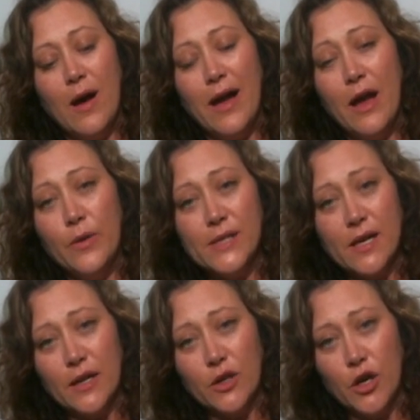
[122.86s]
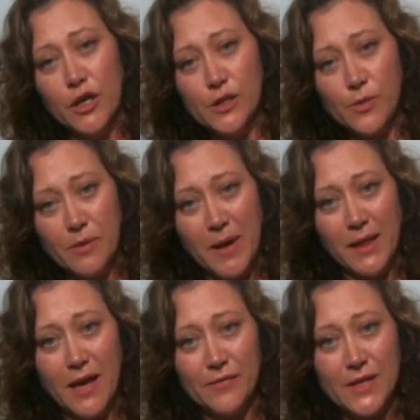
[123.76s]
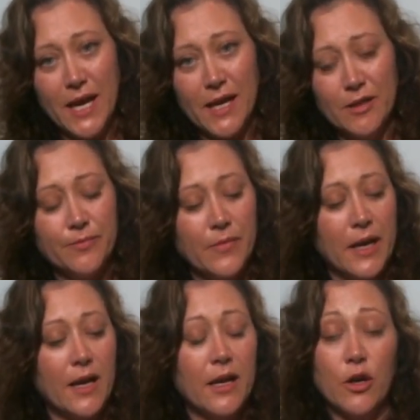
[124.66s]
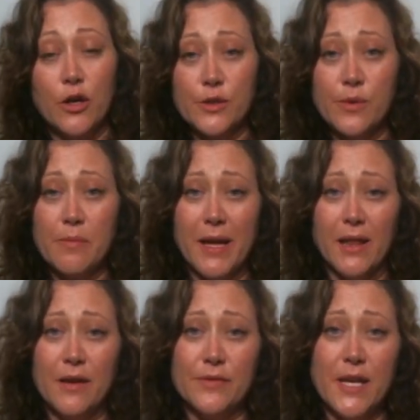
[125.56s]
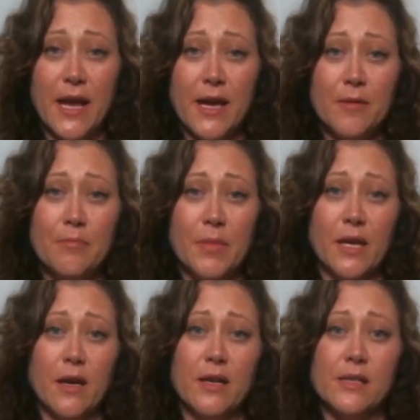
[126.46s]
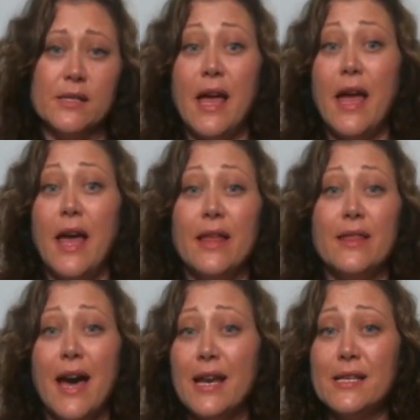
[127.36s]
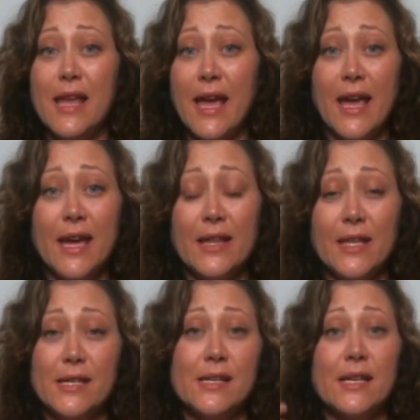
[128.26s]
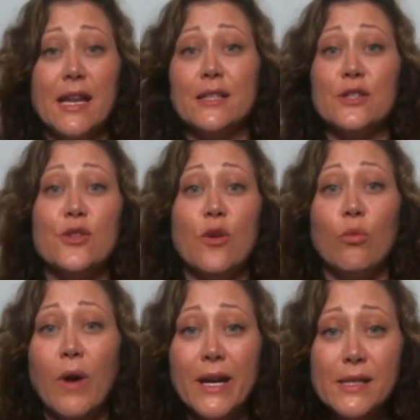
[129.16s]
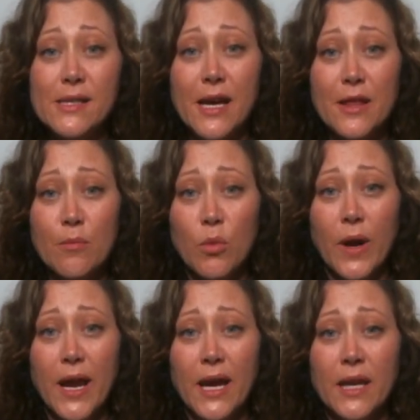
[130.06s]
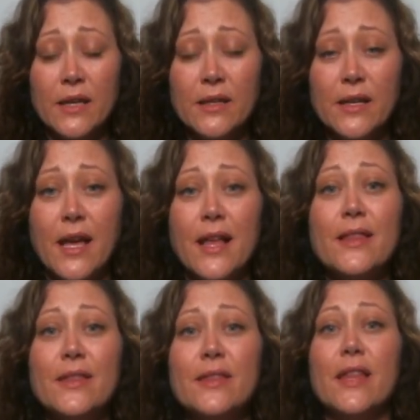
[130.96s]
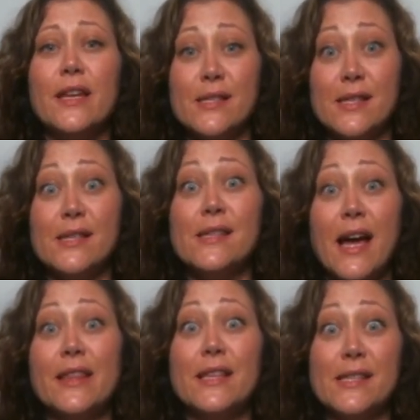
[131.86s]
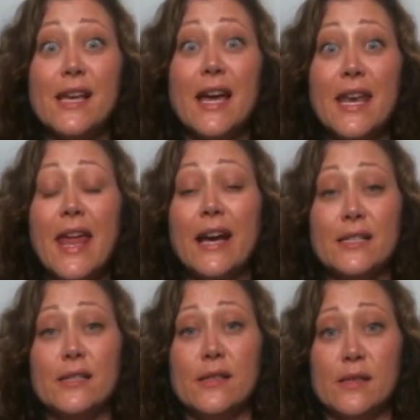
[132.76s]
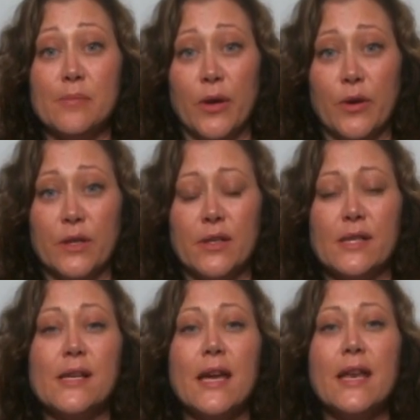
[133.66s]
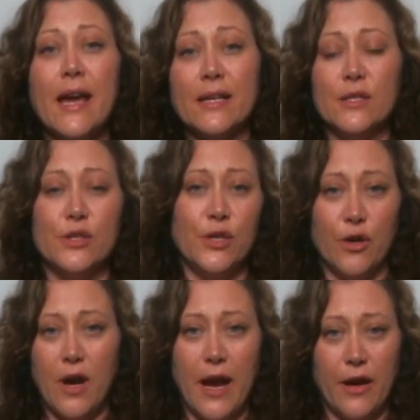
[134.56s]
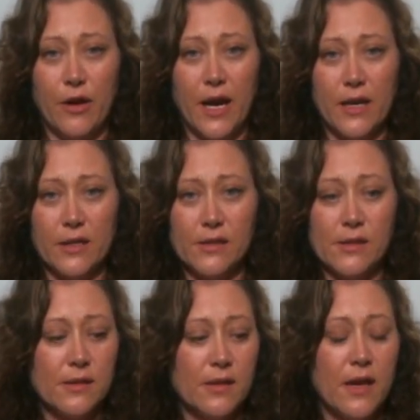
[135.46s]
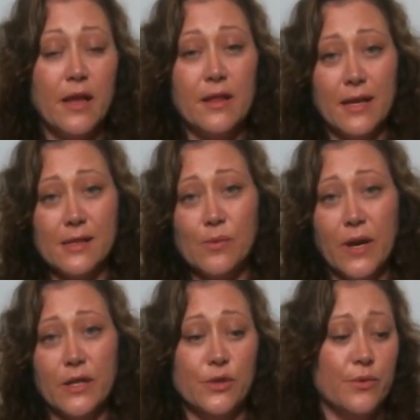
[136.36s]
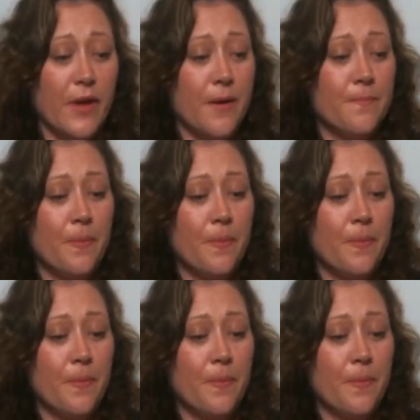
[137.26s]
I always cut cards with my left hand. I cut cards with my left hand because that is the hand that is connected to the right side of the brain. That is the side that's connected to spirit, that's connected to your higher guidance. That's why I do that.